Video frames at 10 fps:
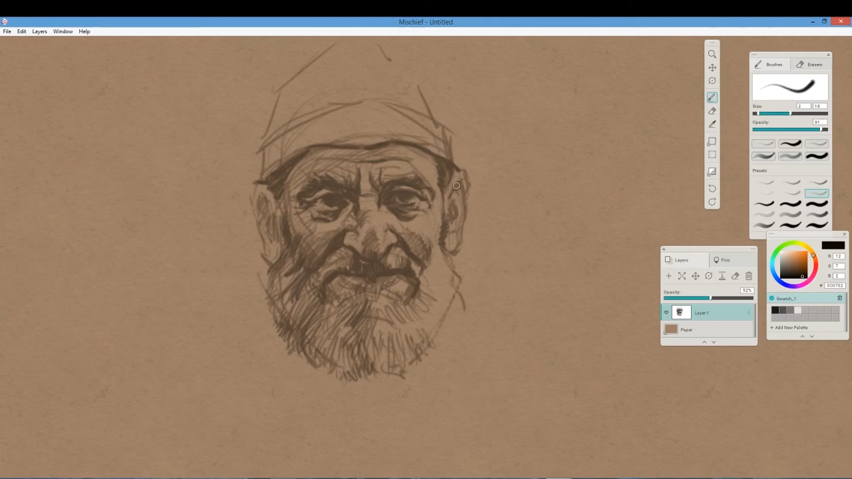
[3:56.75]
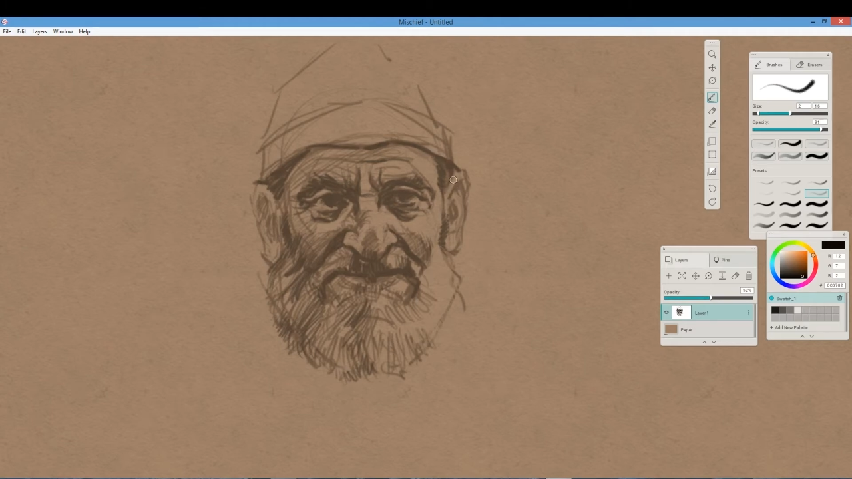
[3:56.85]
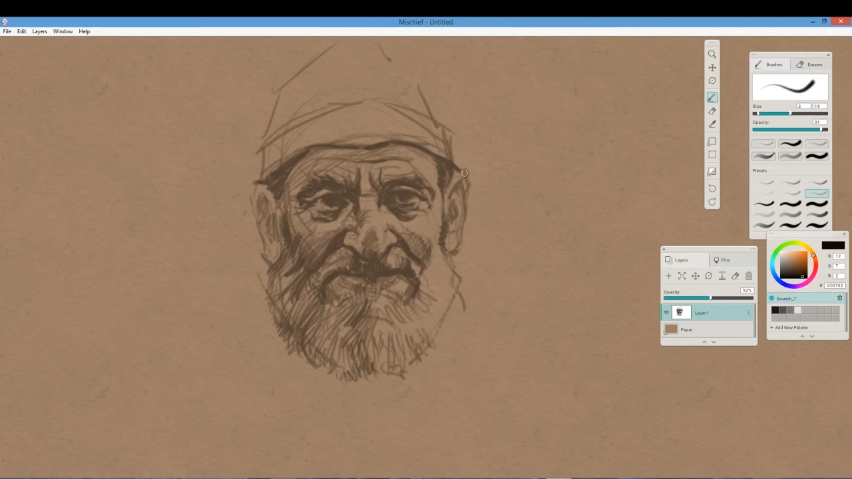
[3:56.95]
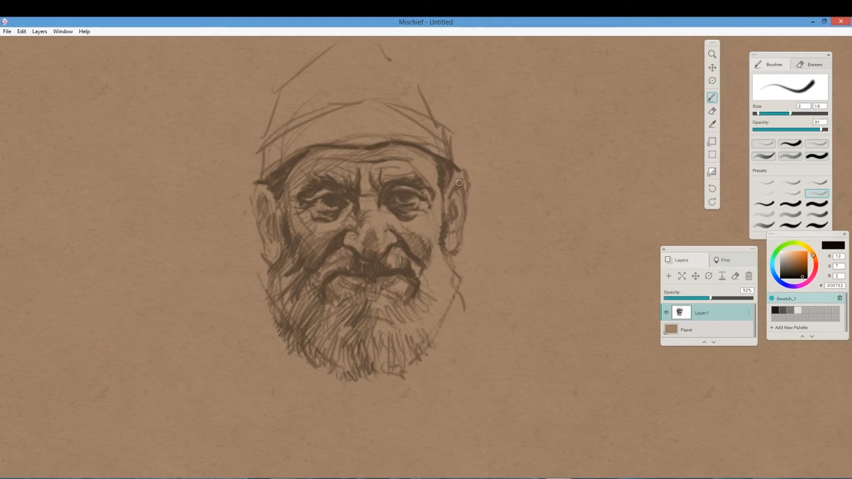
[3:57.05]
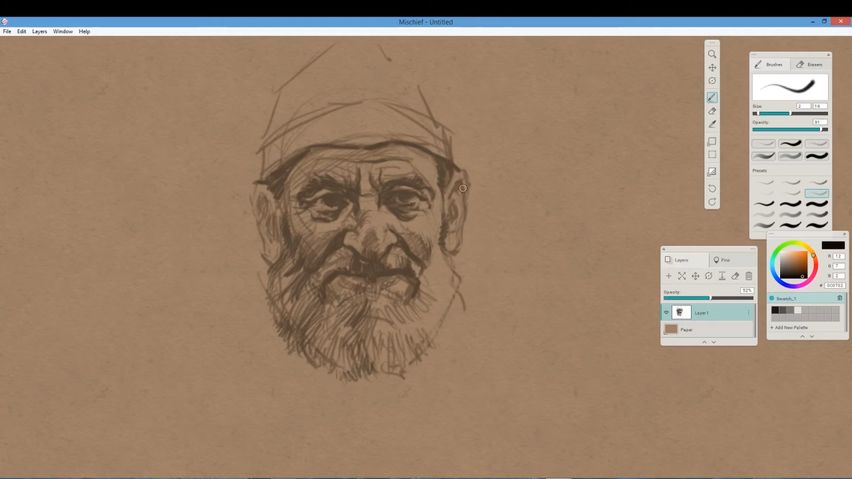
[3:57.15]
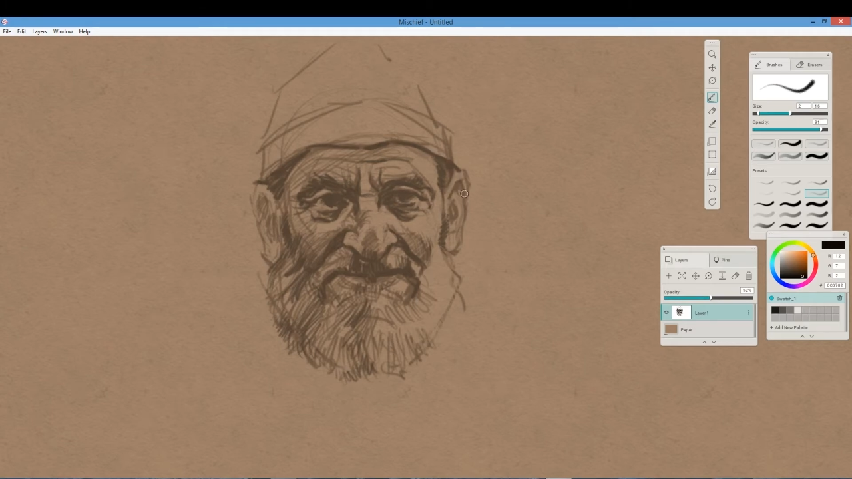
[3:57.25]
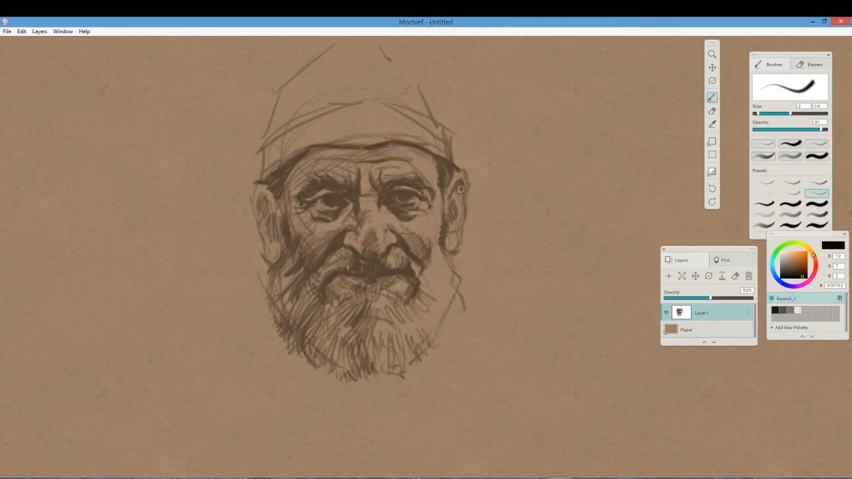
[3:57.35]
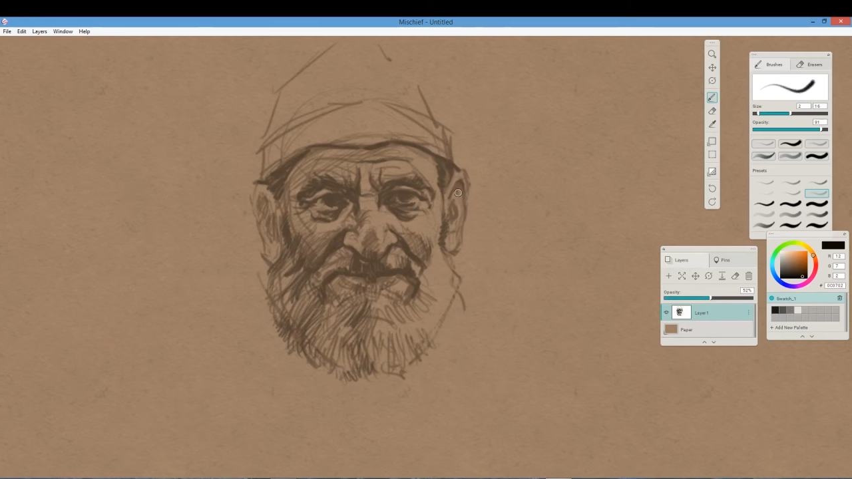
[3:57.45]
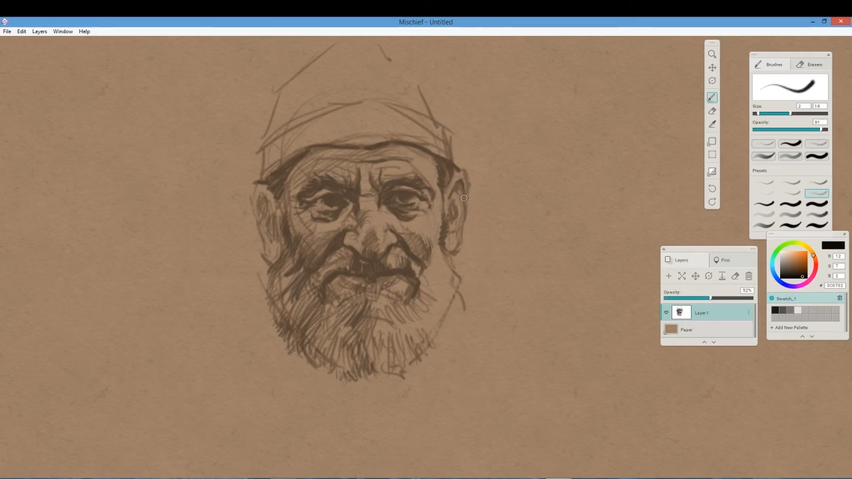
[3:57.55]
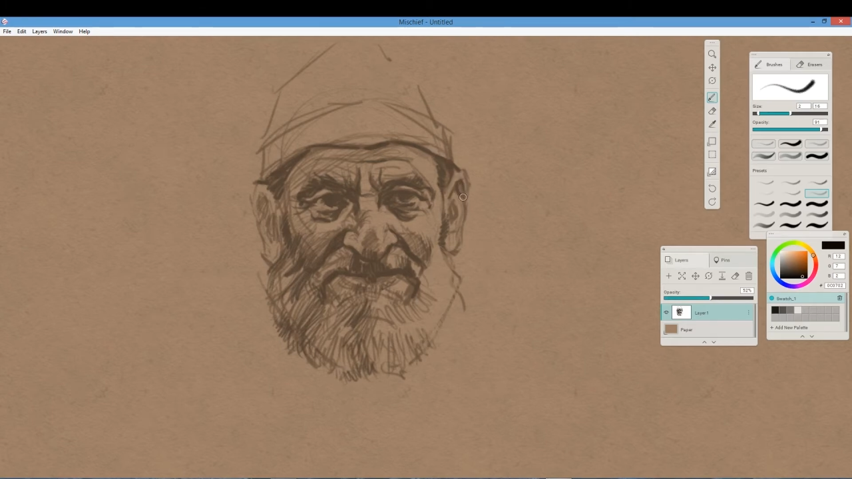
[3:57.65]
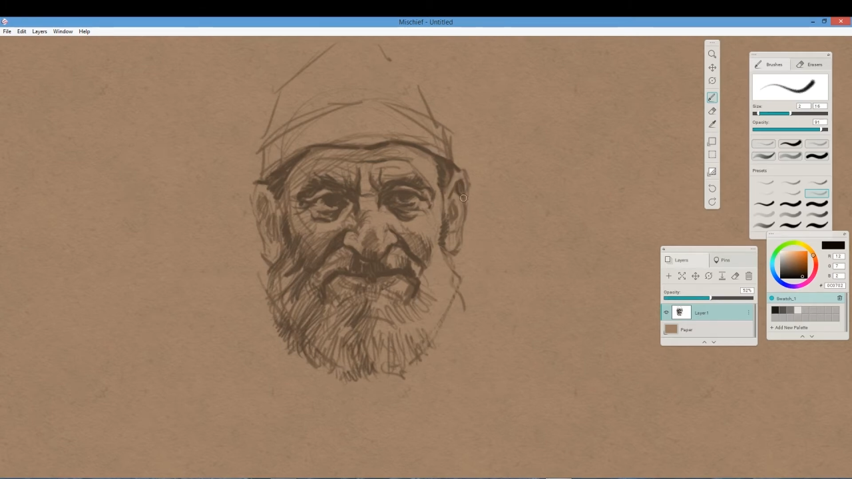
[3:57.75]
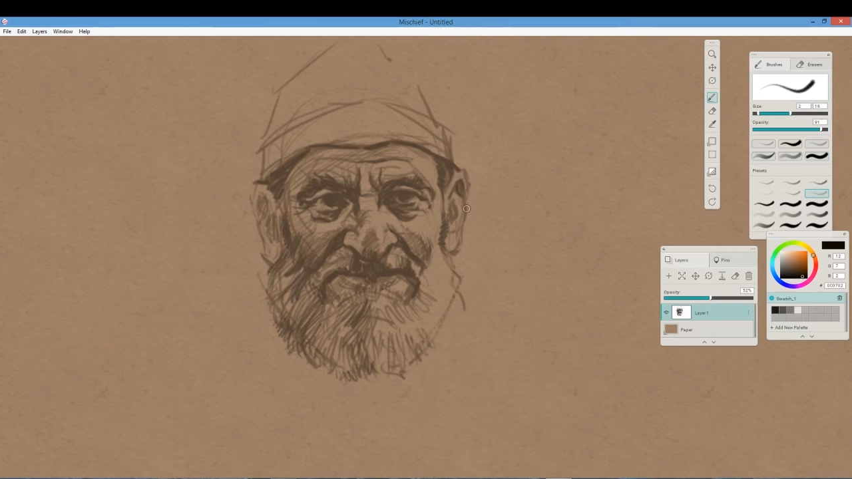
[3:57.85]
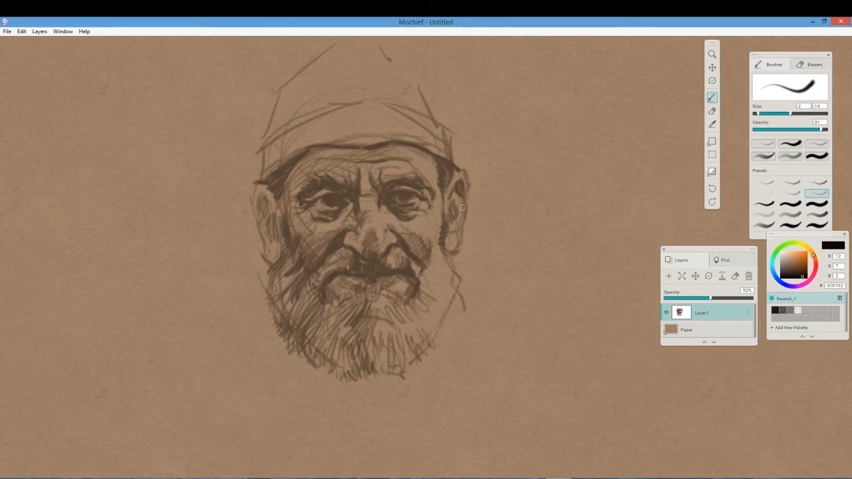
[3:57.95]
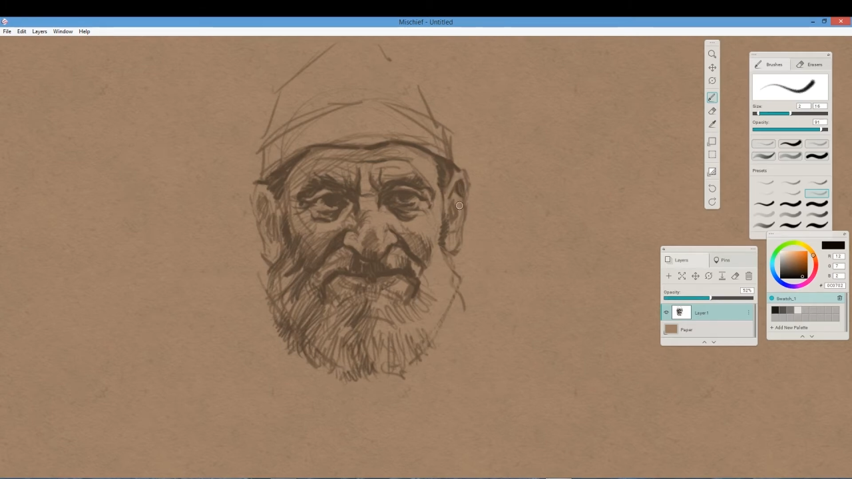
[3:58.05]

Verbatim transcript: to to to,